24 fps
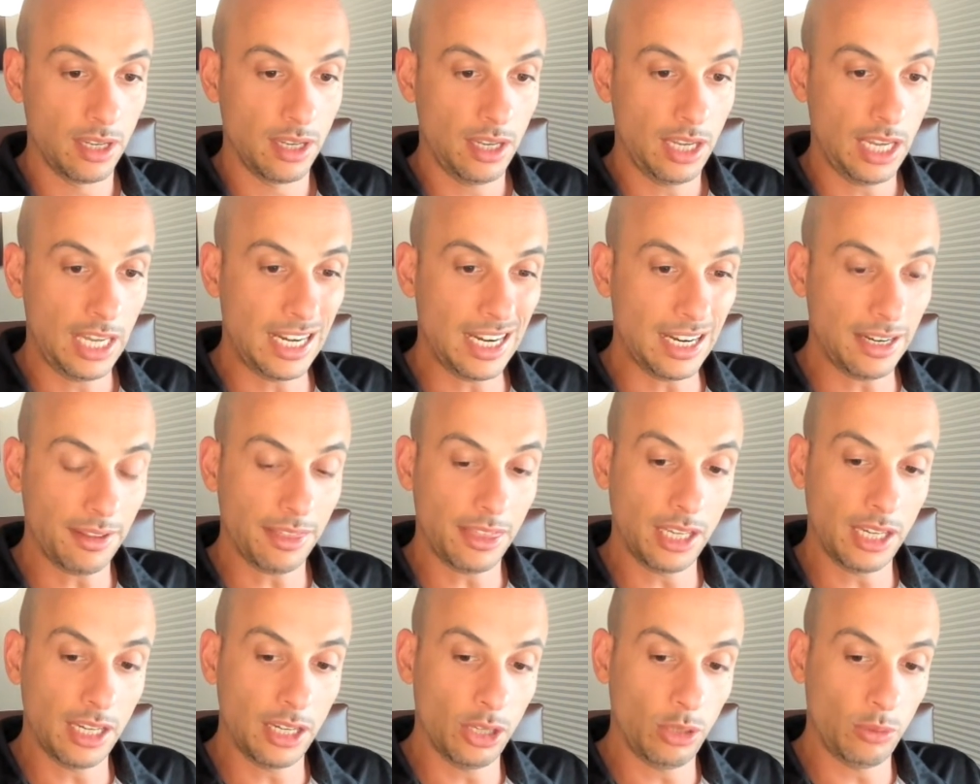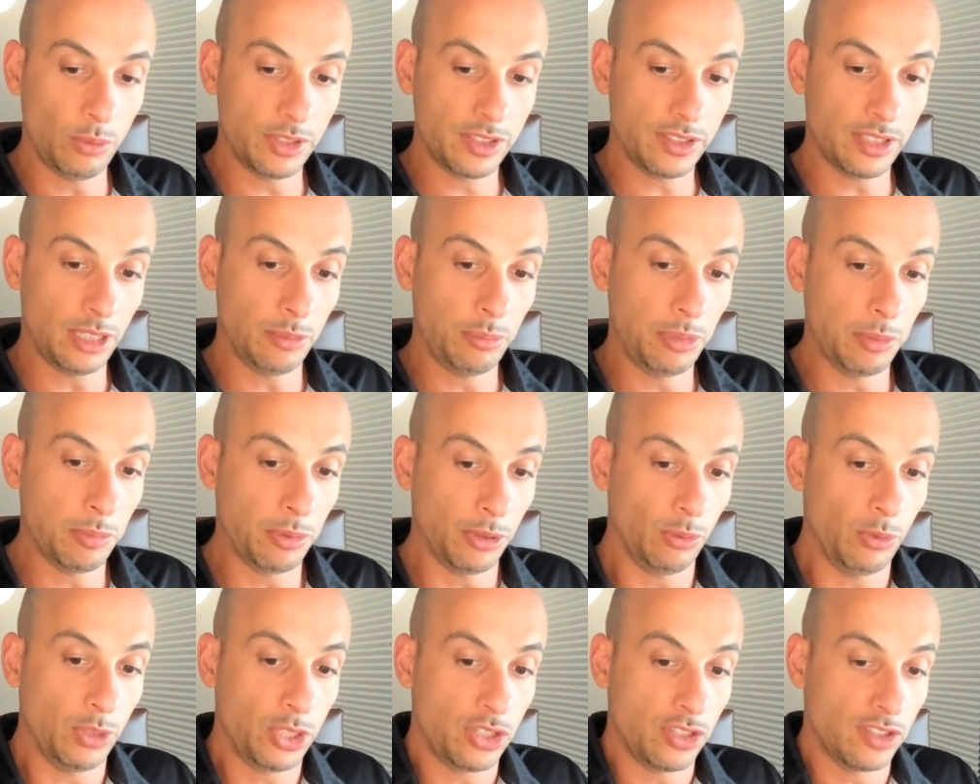Another thing I always tell people,
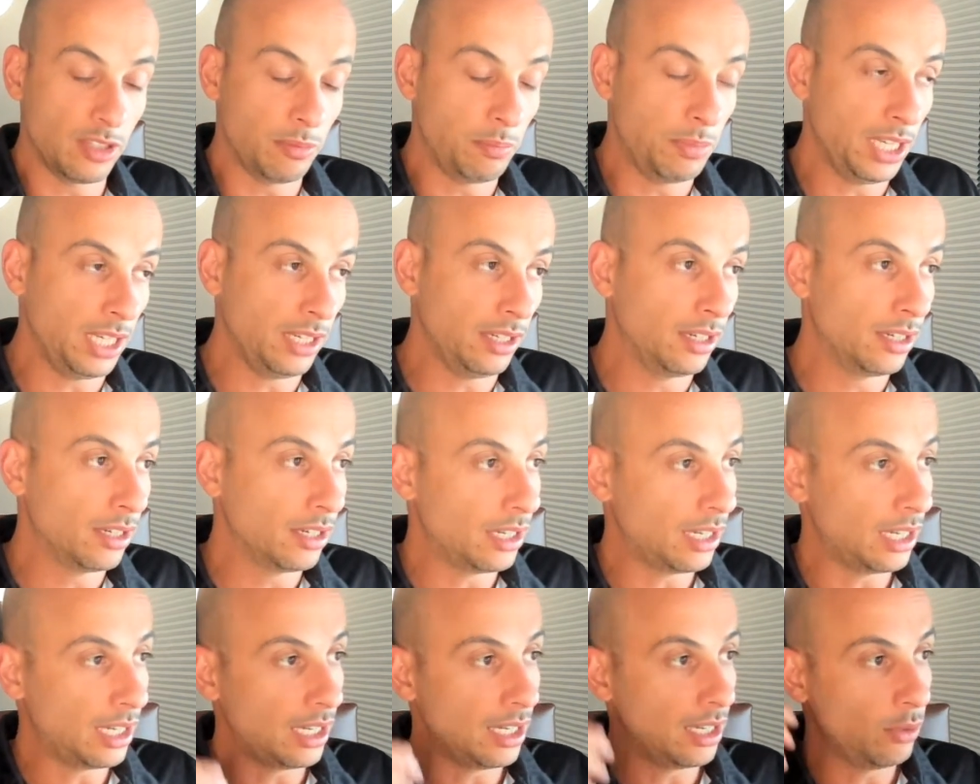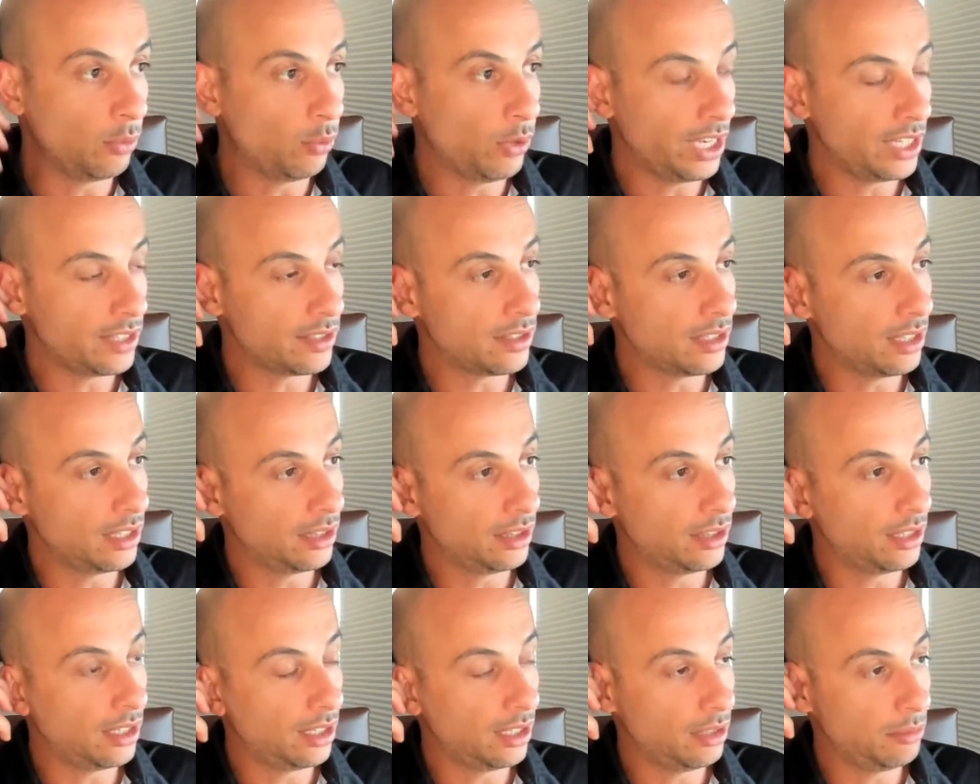which is a big waste
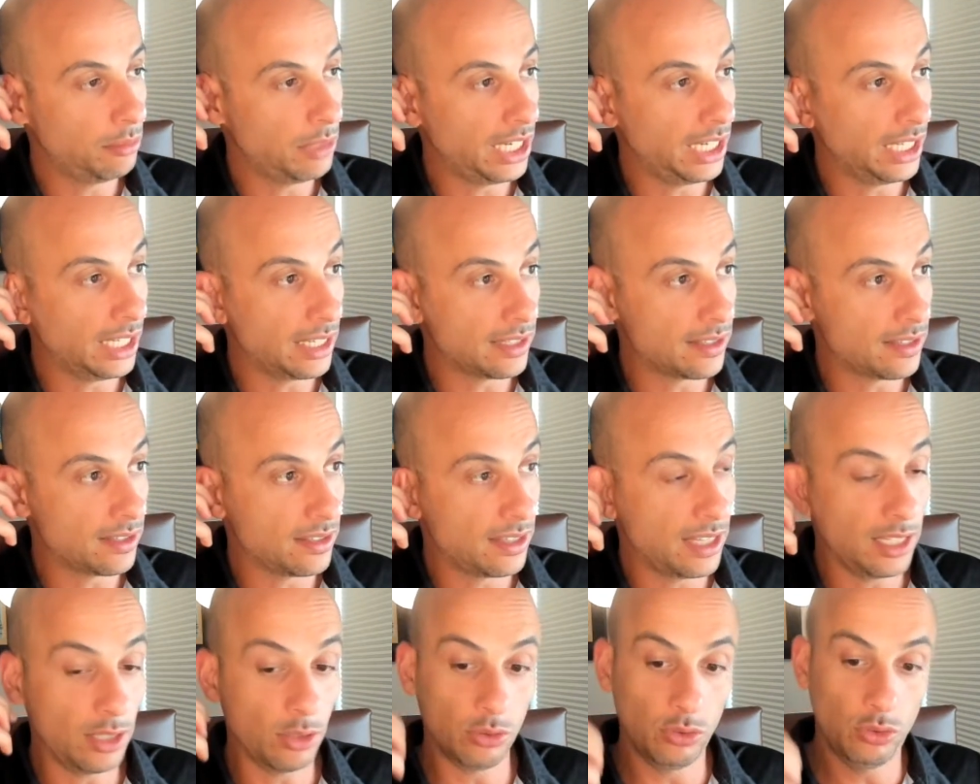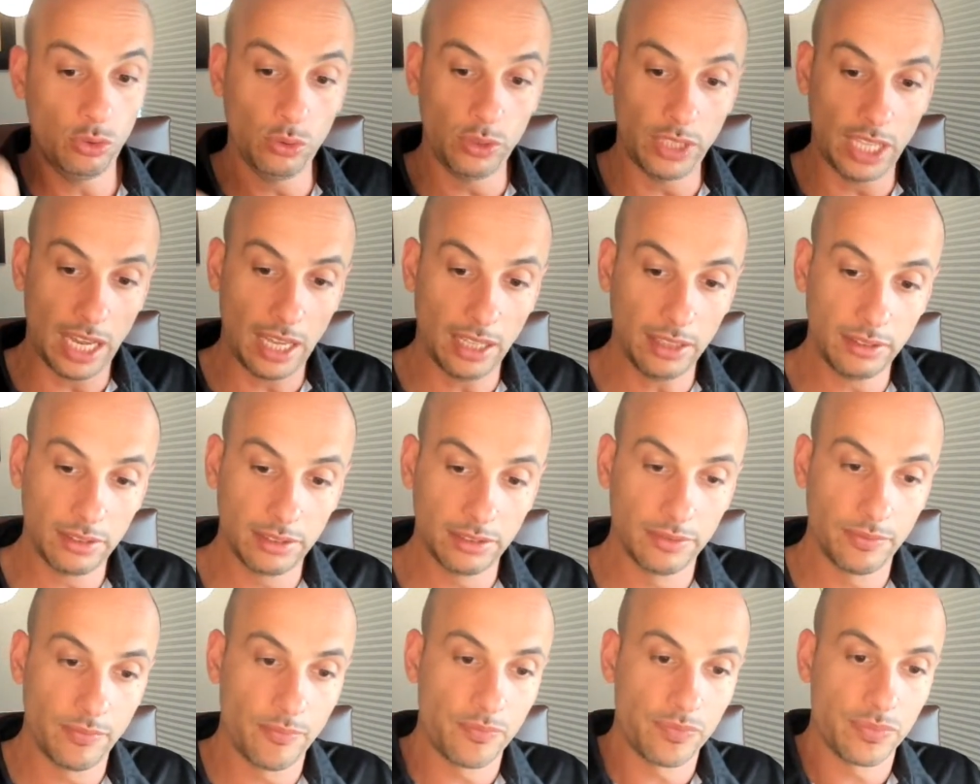that in many cases they don't do that,
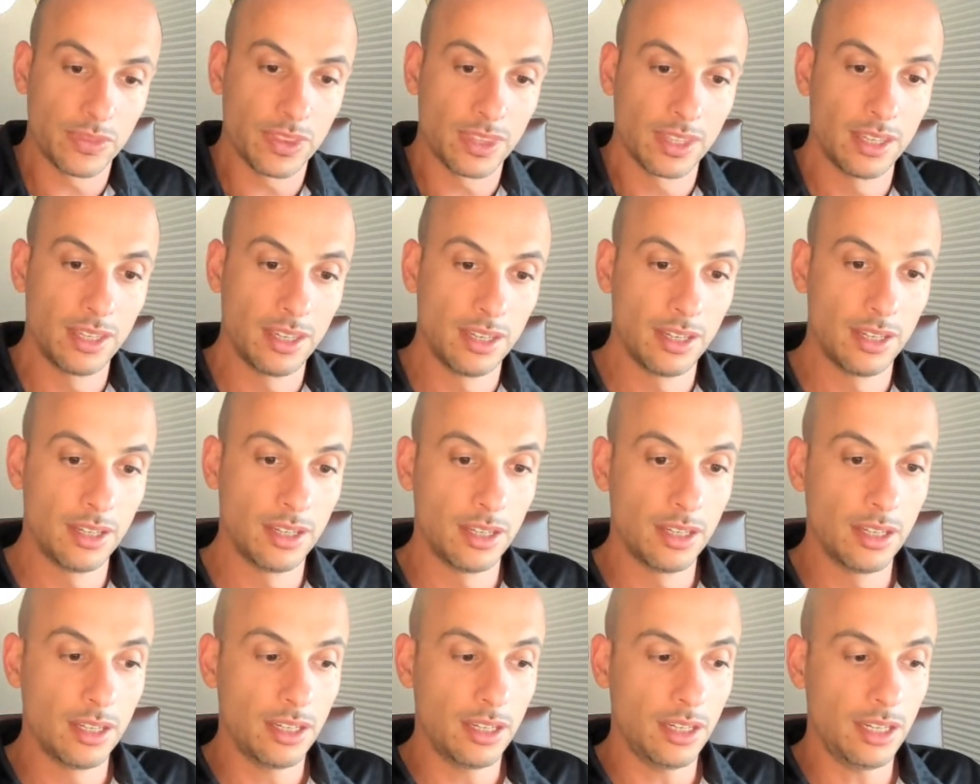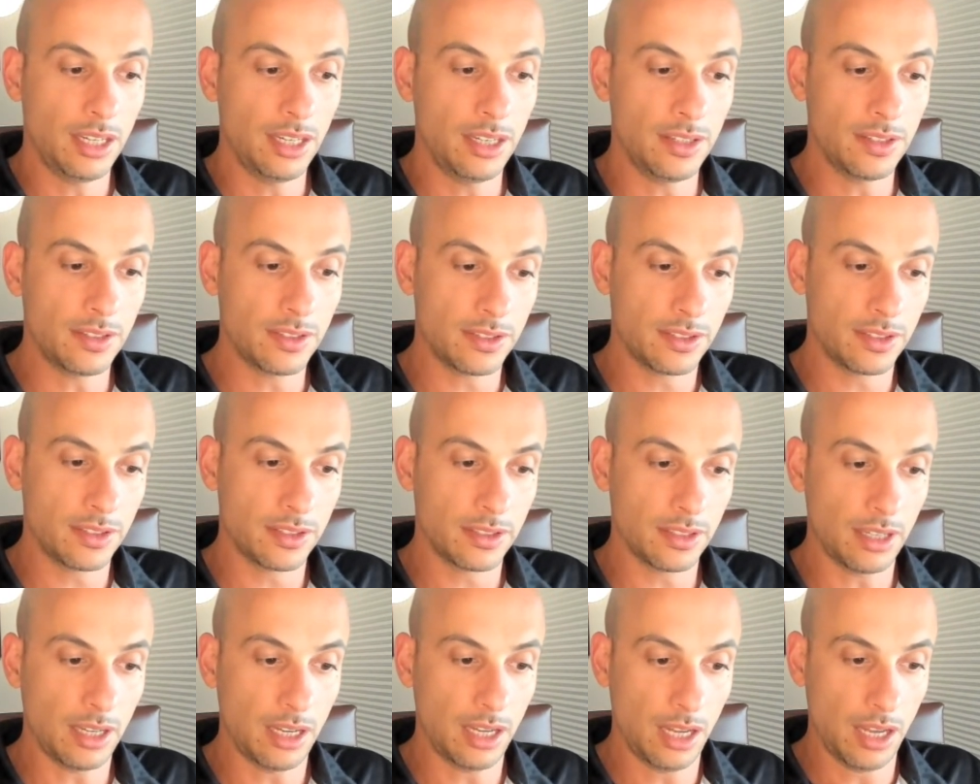is
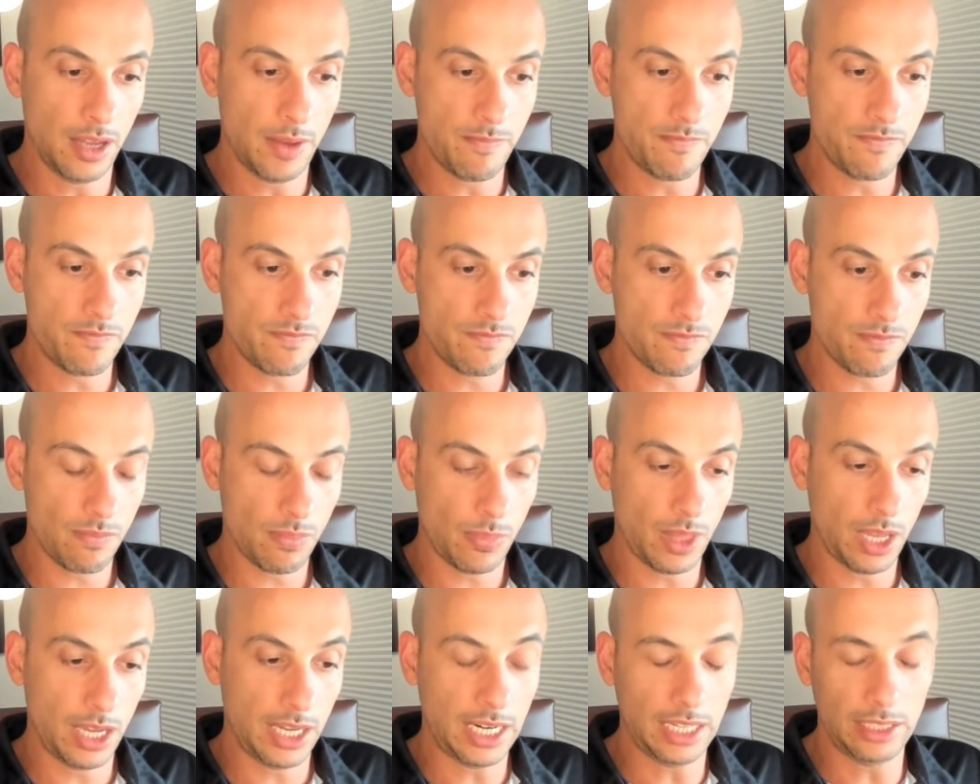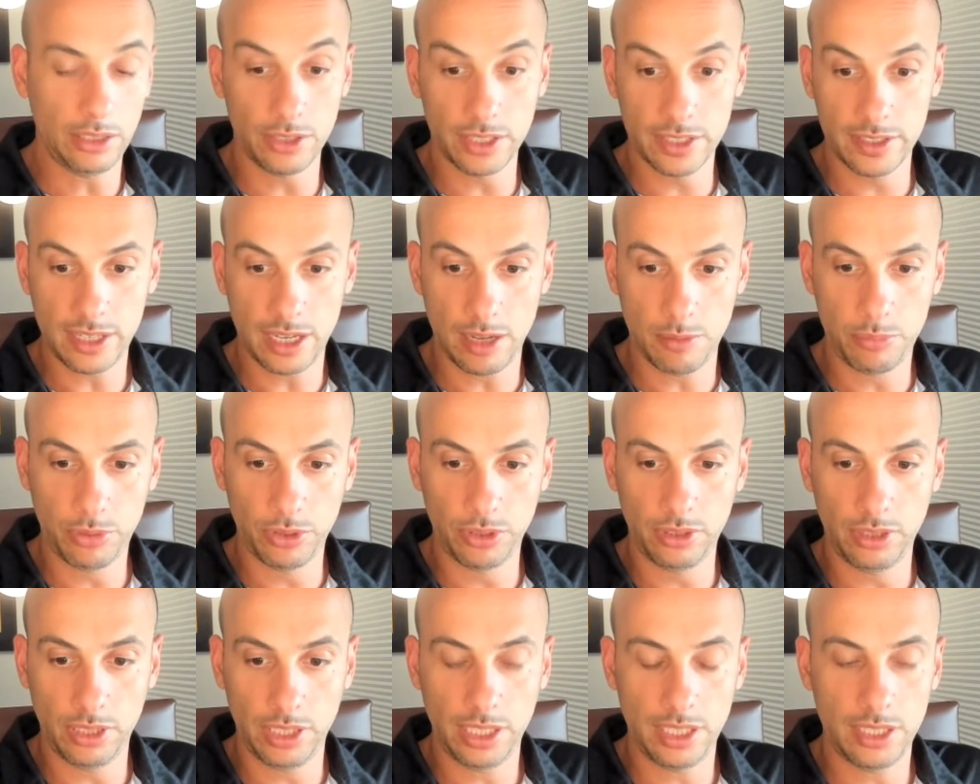another
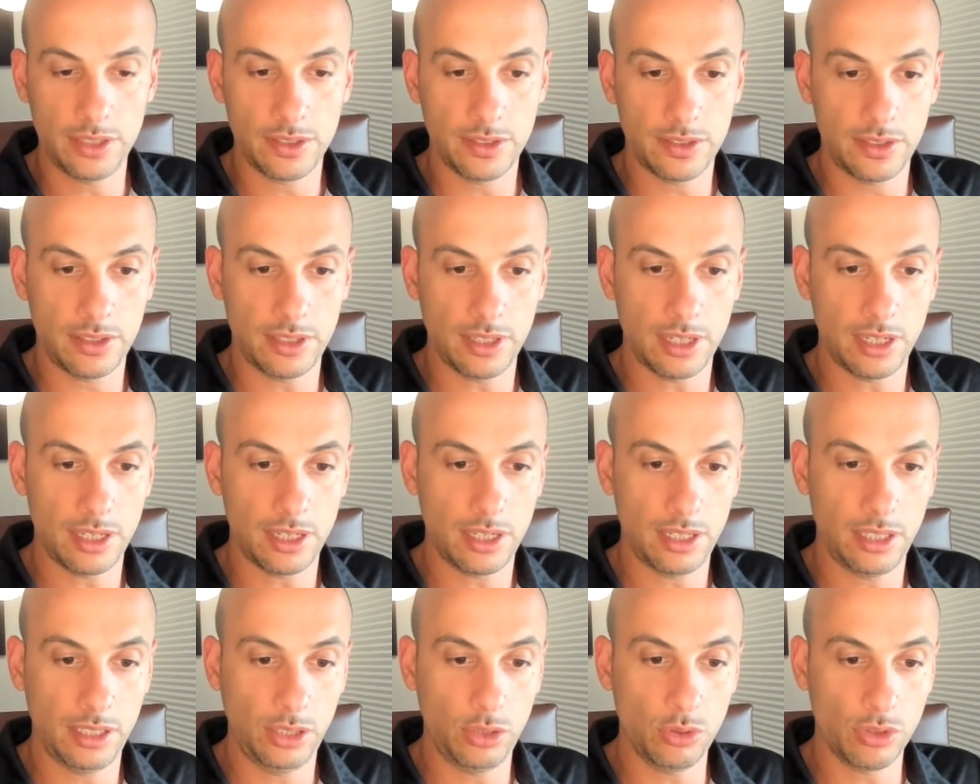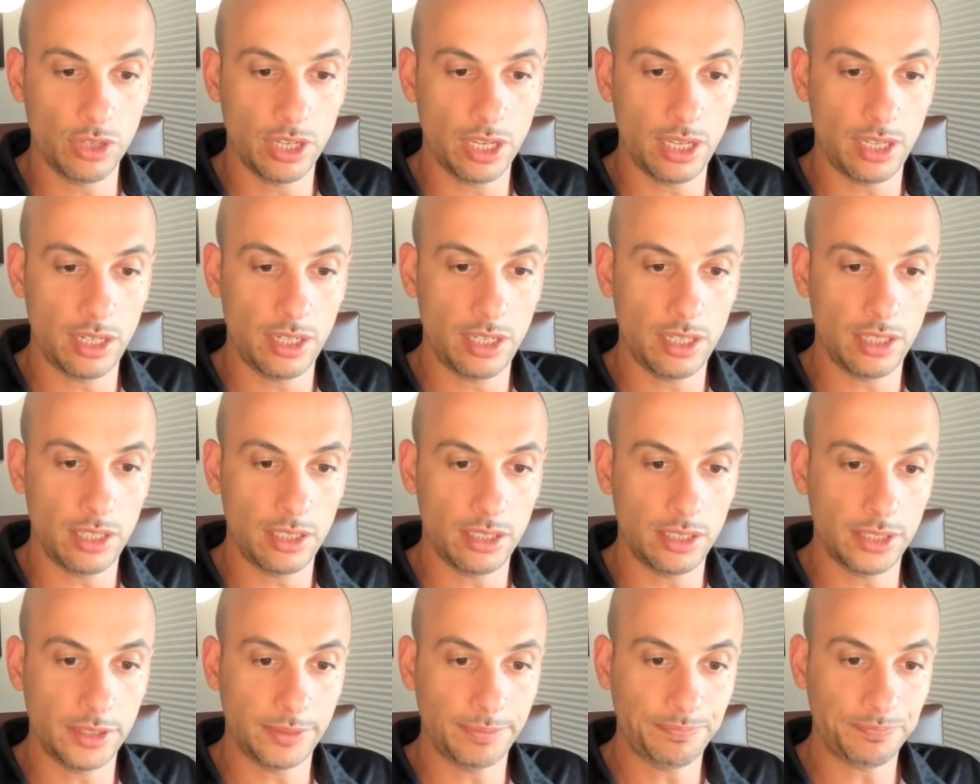example is you
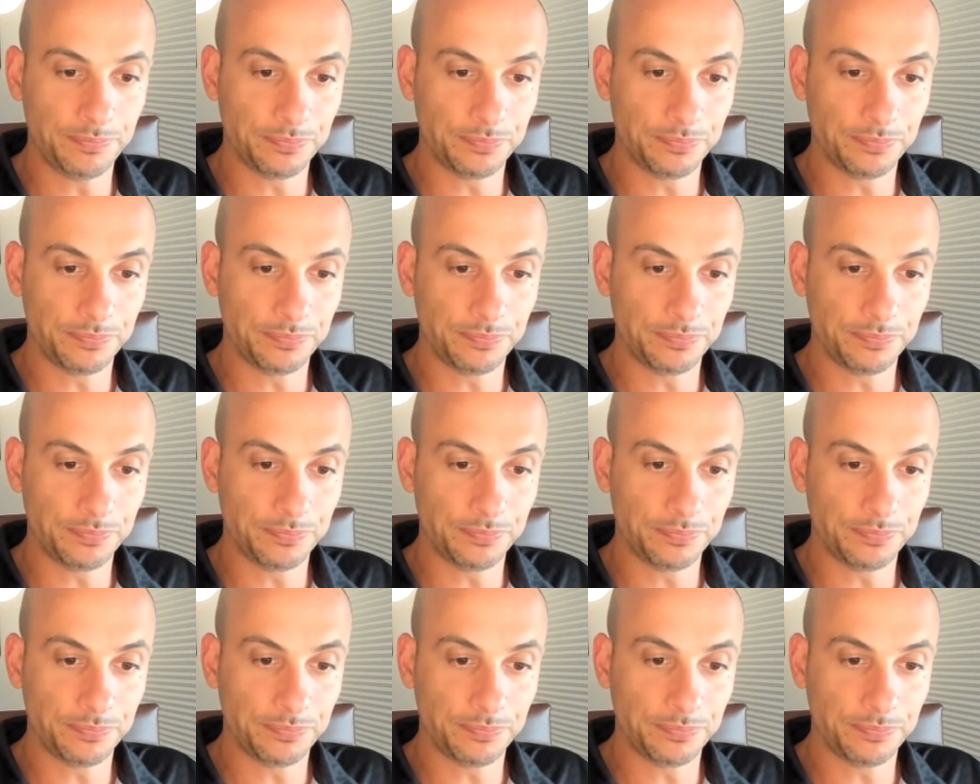can